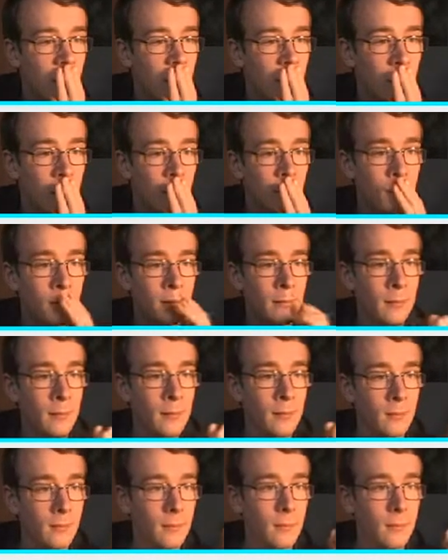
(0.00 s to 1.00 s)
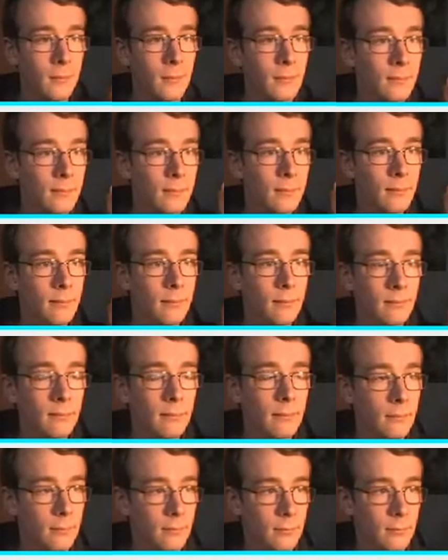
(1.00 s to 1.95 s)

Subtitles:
[no speech]